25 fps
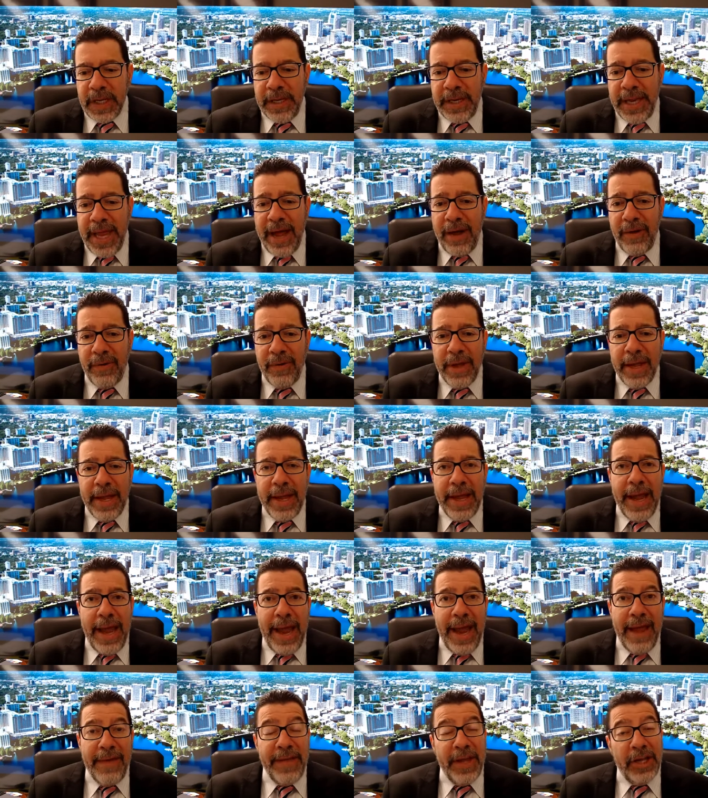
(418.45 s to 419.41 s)
Now,
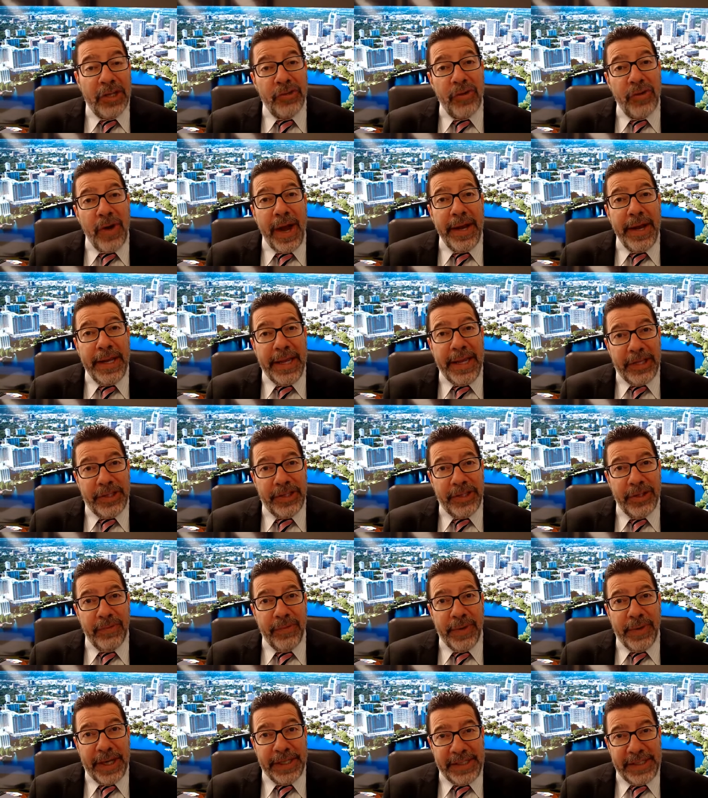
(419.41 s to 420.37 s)
and they try to get
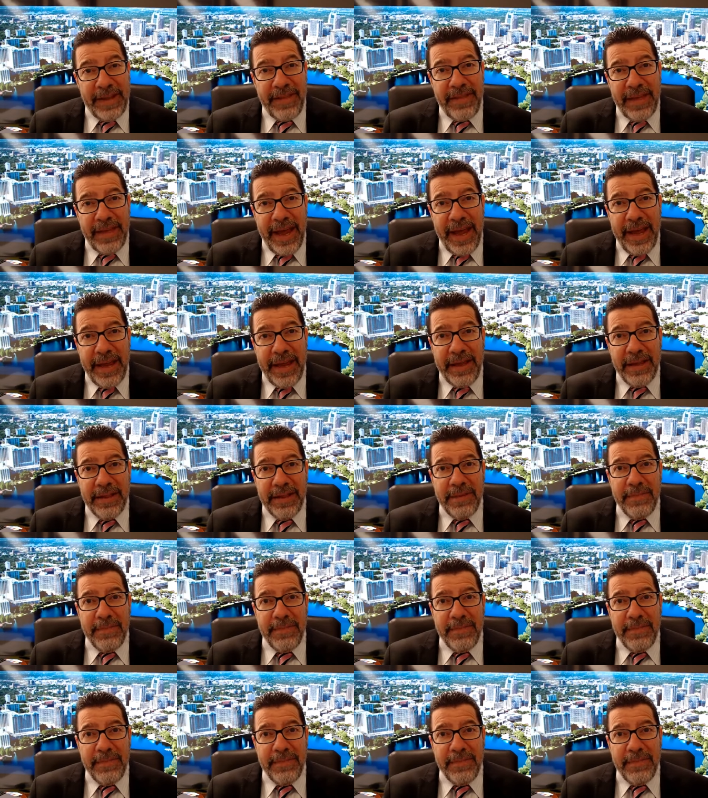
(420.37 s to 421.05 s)
you, when I say they, the